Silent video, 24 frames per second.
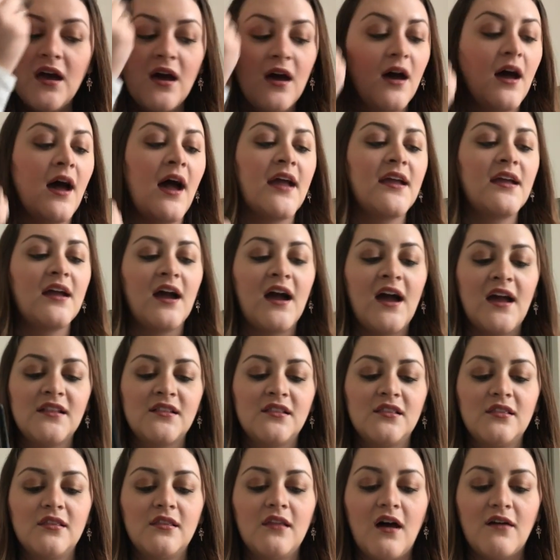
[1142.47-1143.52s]
I, I
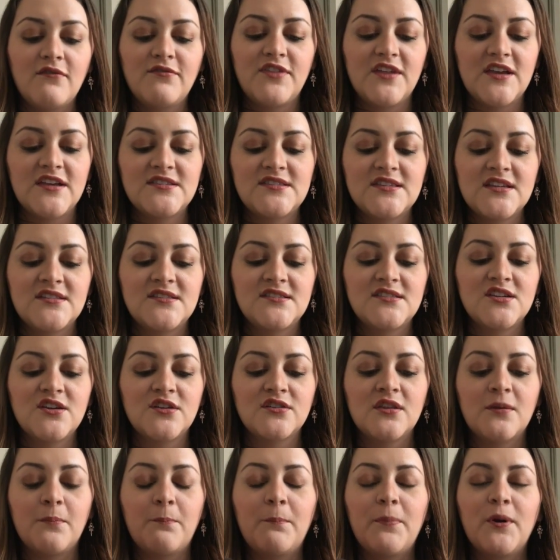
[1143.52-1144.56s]
love this. It's
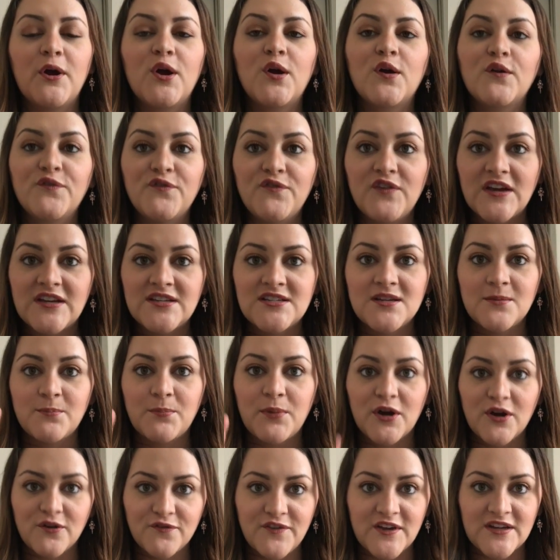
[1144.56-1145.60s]
the perfect,
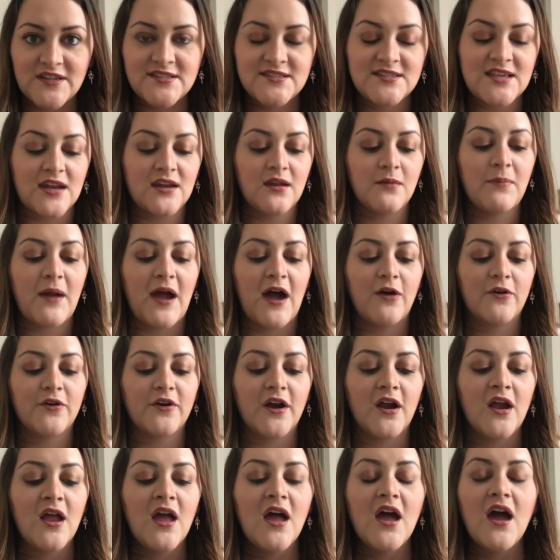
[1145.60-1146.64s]
perfect setting
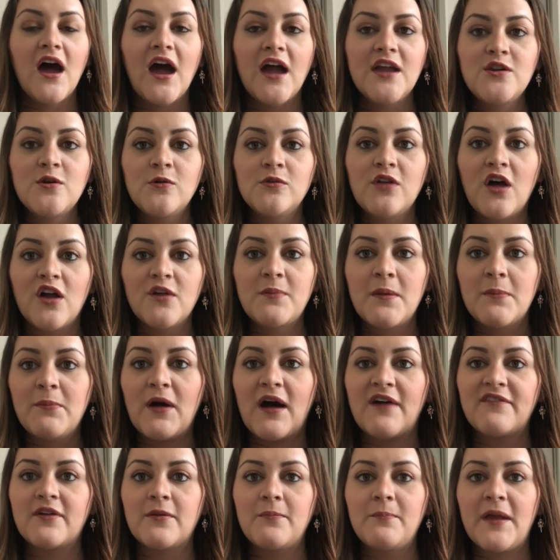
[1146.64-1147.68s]
powder. I know a lot of people
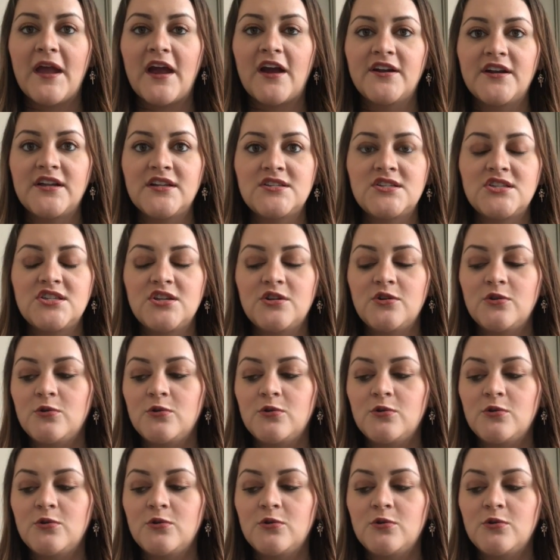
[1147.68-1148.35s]
have compared it to,